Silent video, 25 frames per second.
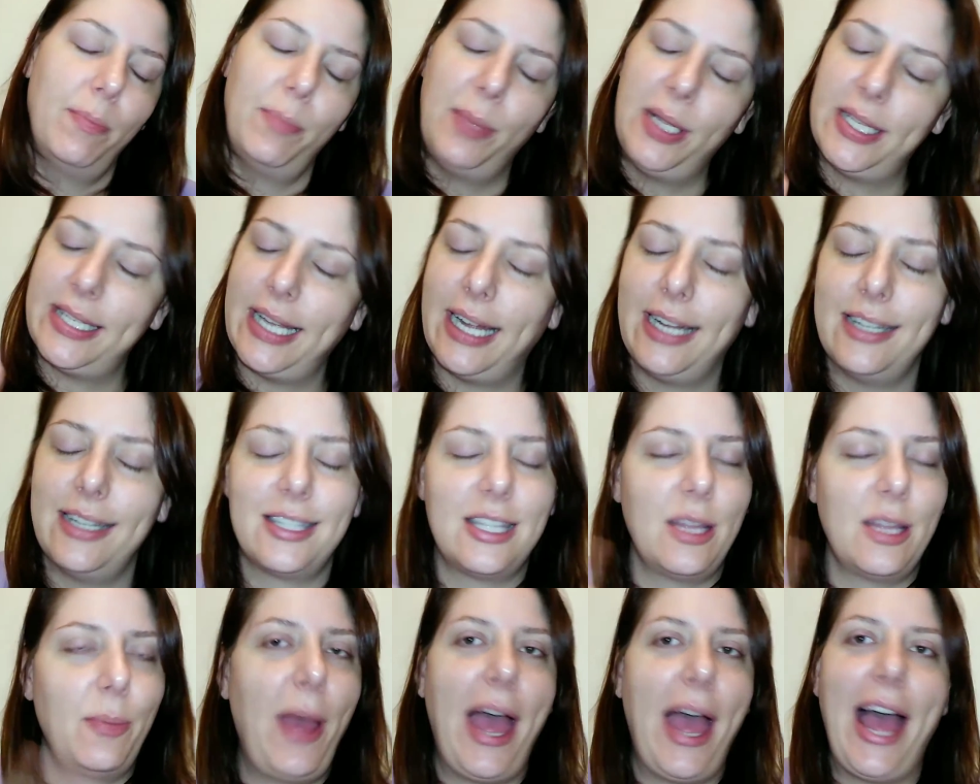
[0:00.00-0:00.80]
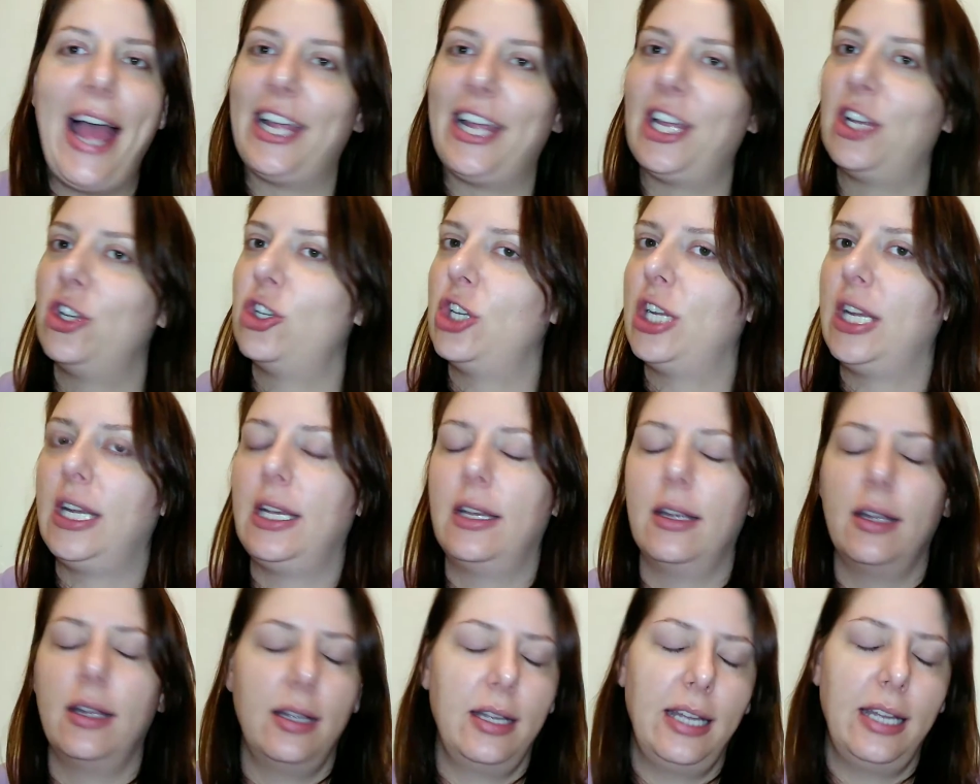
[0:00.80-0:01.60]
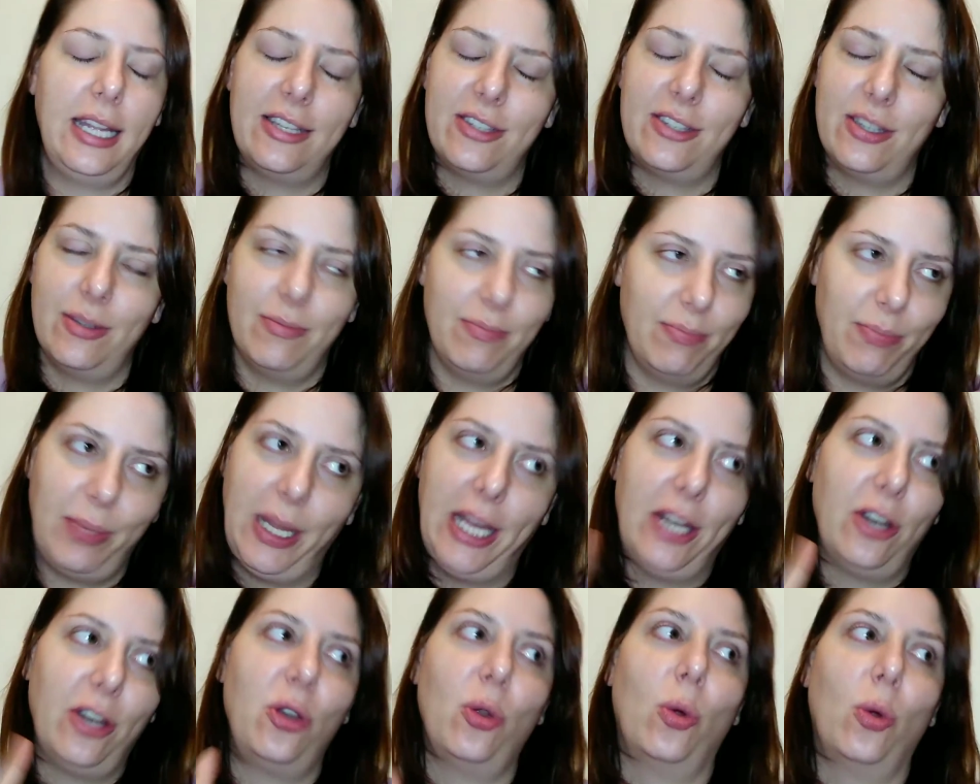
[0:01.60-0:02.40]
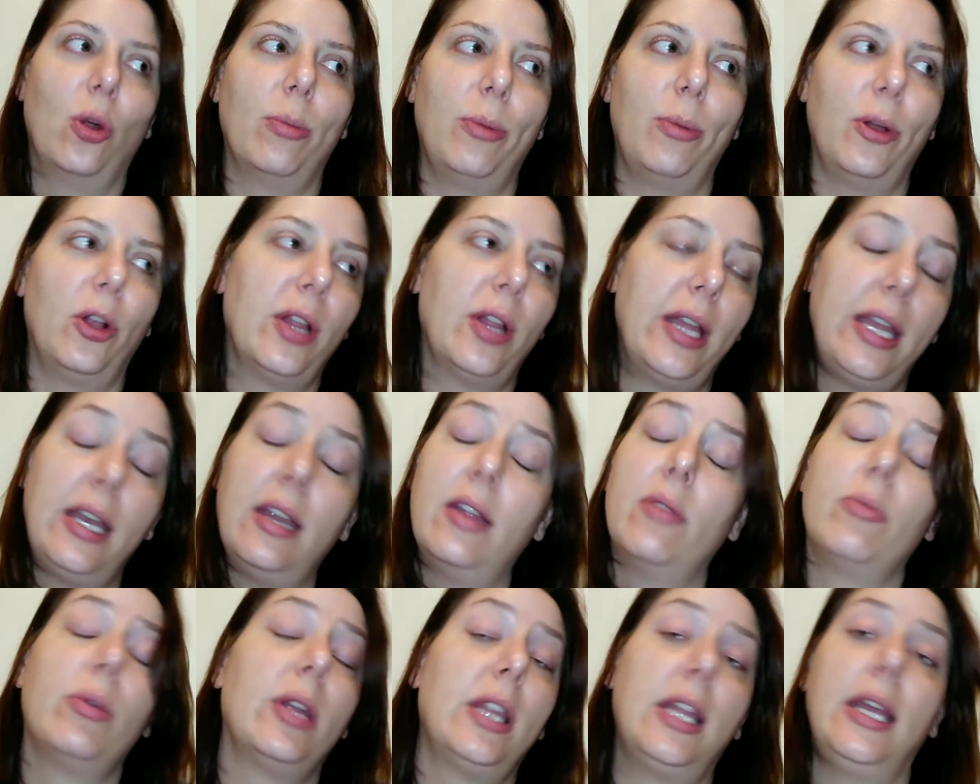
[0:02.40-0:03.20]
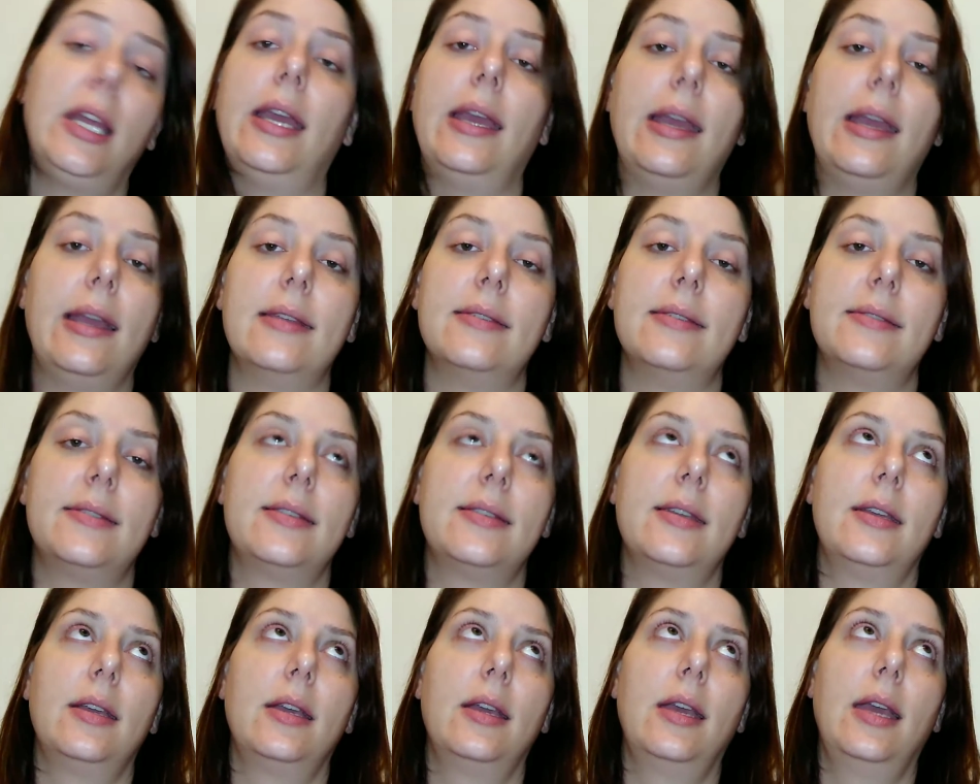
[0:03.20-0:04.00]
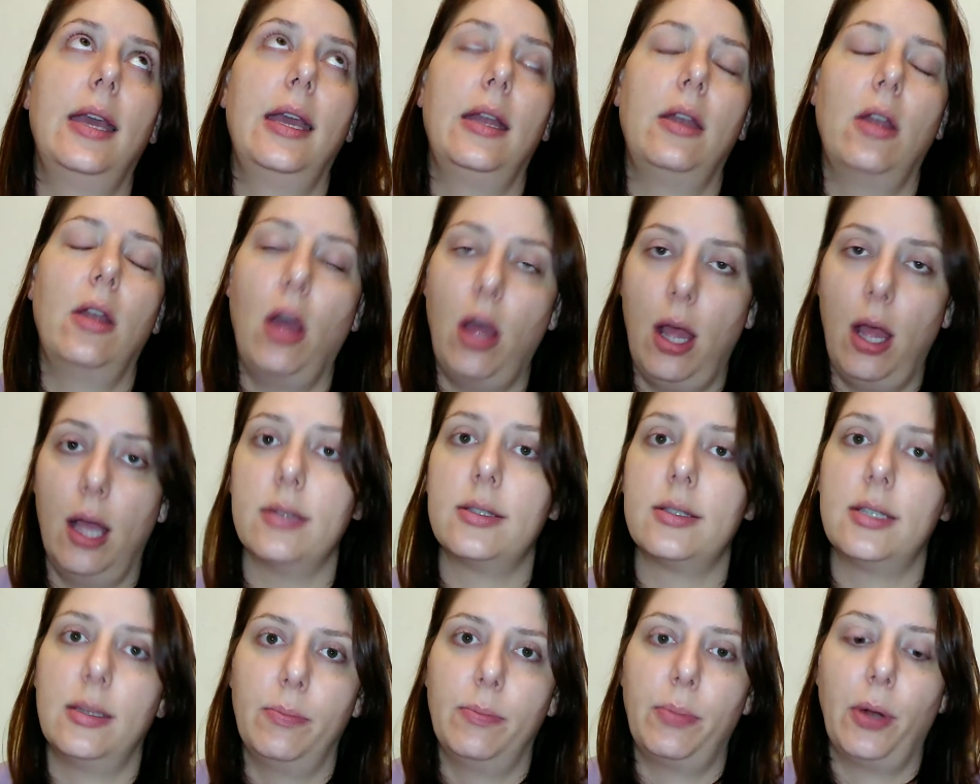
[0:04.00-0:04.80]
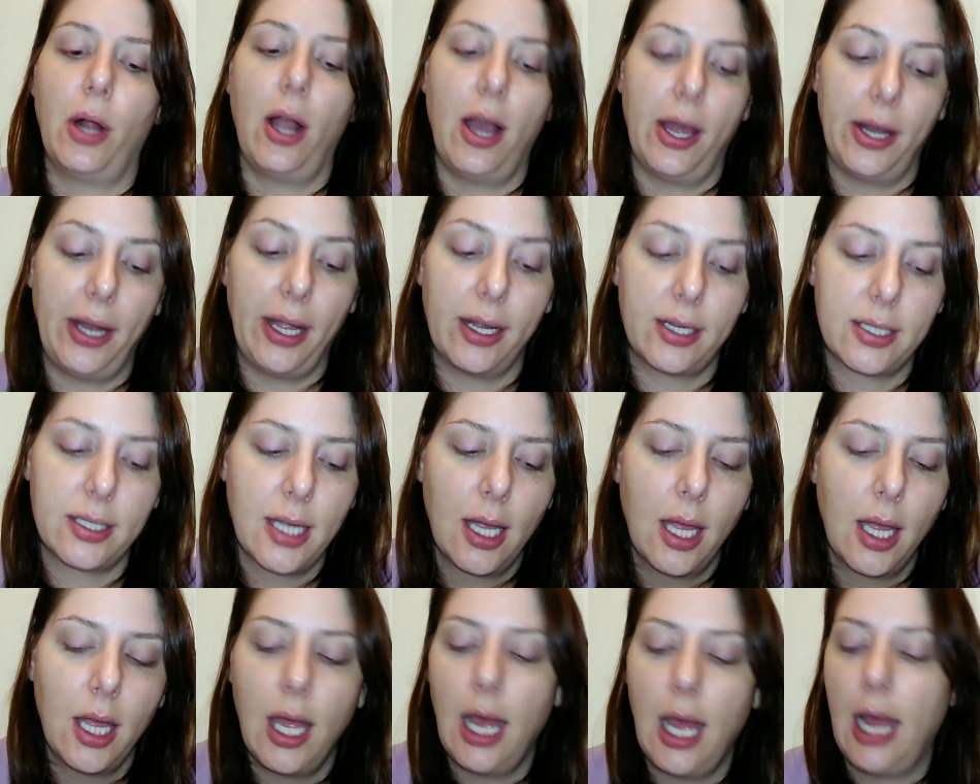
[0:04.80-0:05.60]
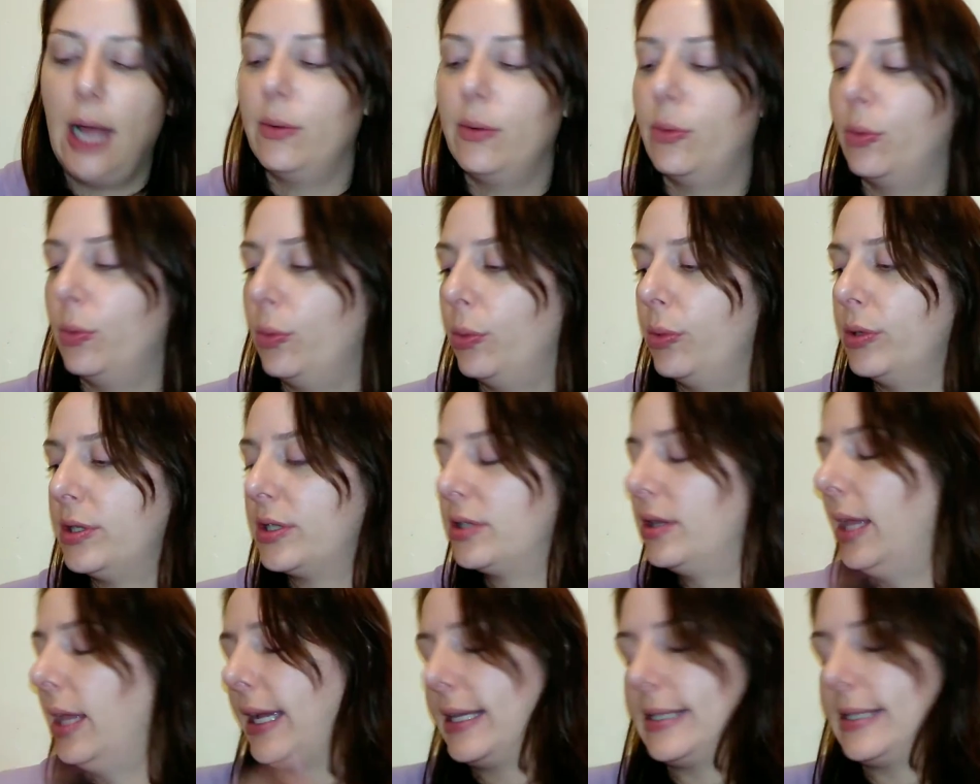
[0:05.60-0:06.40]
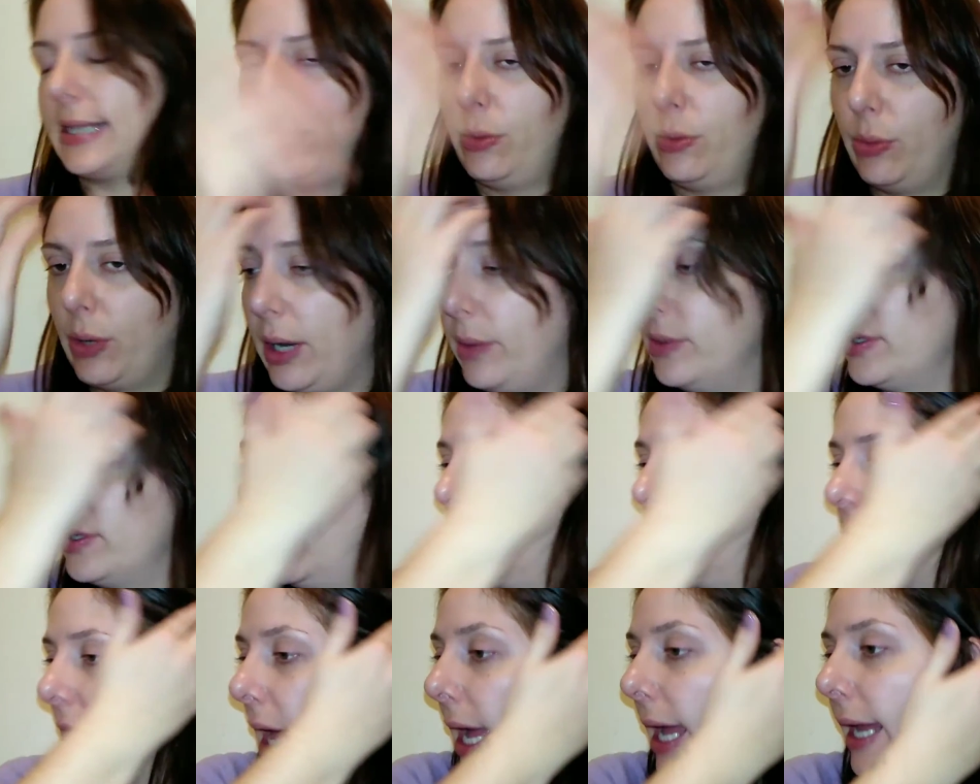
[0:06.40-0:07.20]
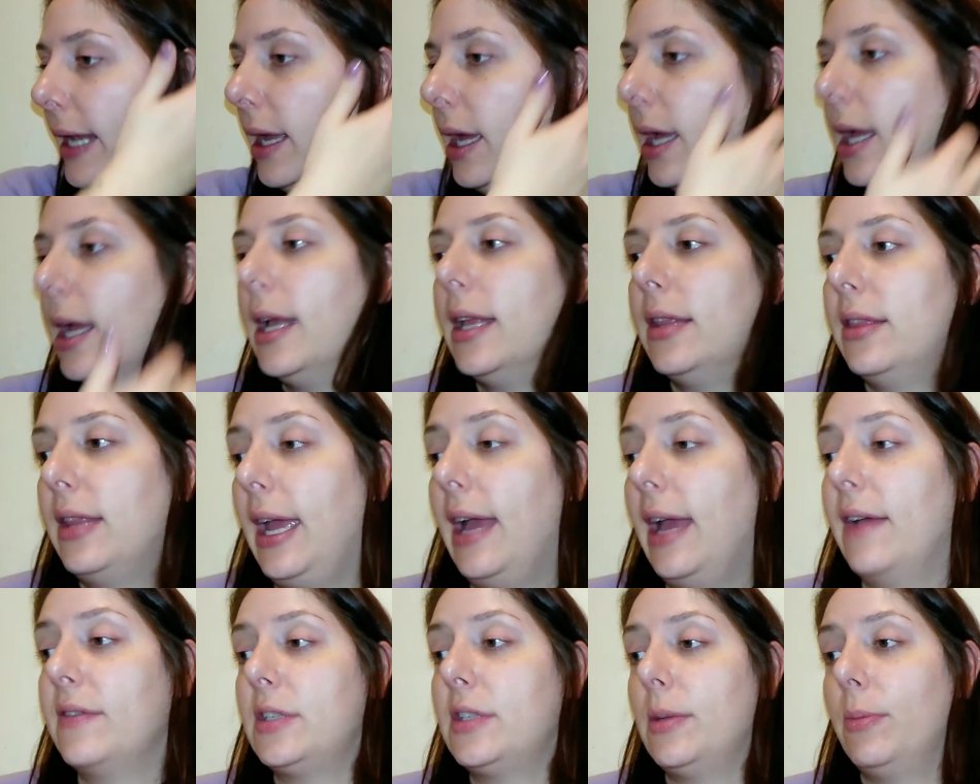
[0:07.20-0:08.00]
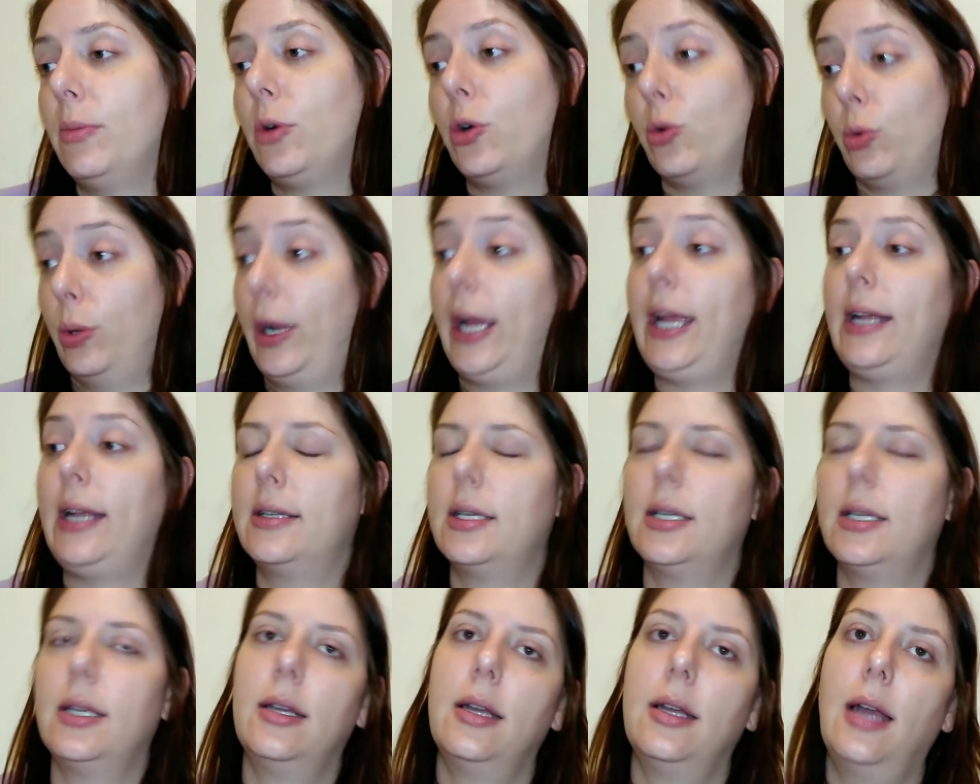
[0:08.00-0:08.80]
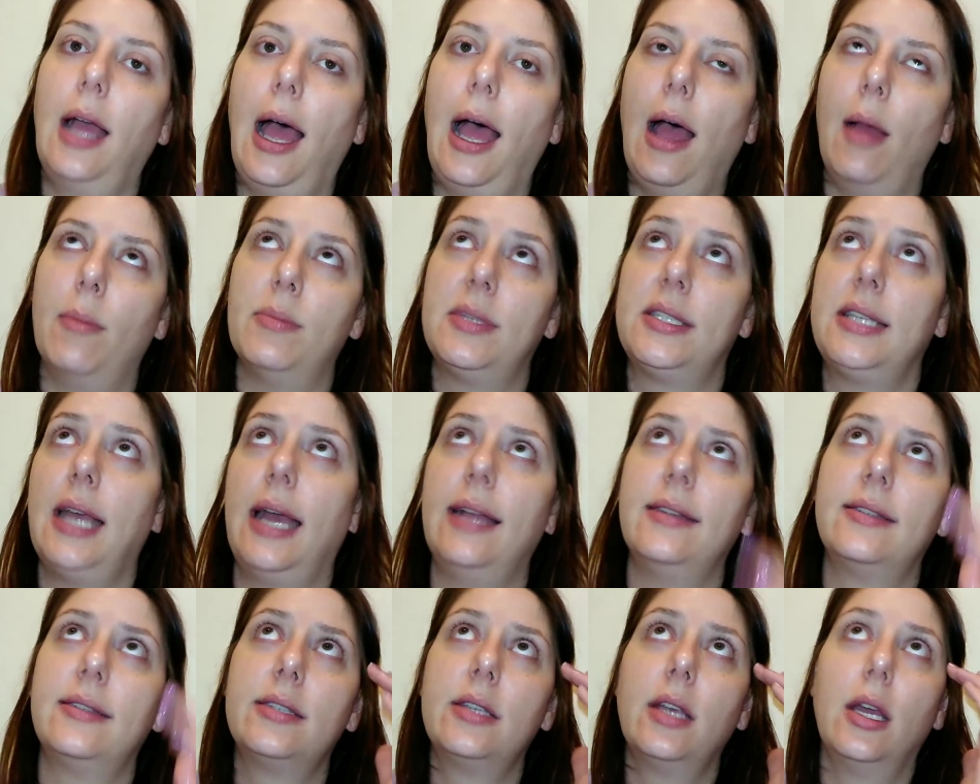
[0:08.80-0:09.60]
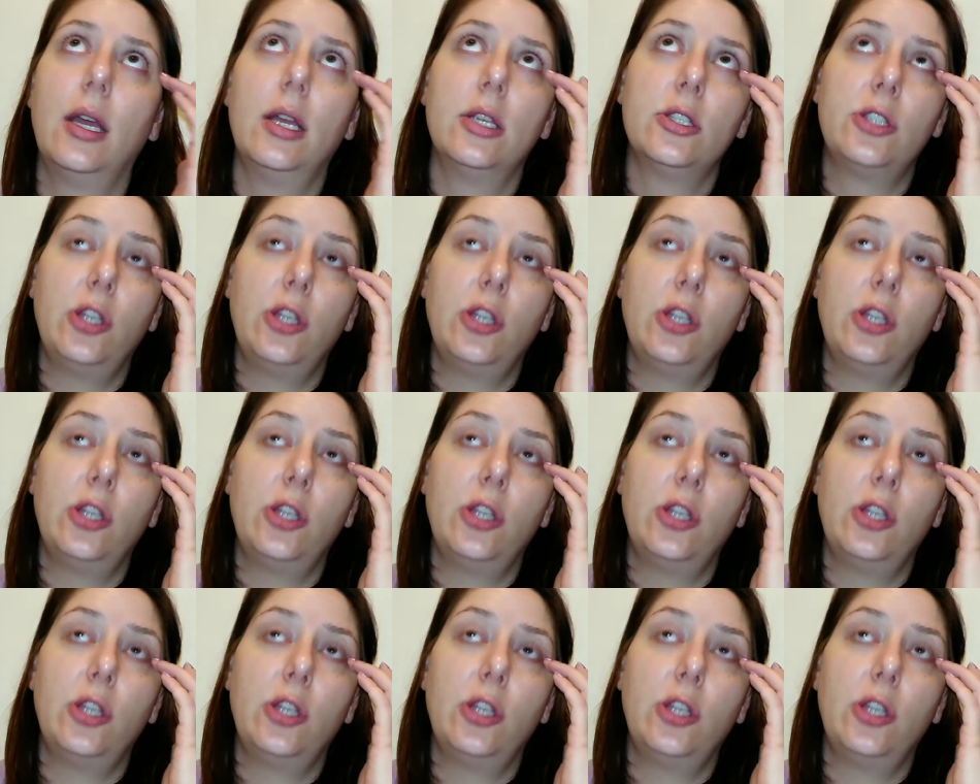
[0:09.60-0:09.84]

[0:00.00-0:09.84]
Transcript: Besides the packaging is being adorable, it really is an awesome product. I was, like I said, when I was online, they have some great um, sets.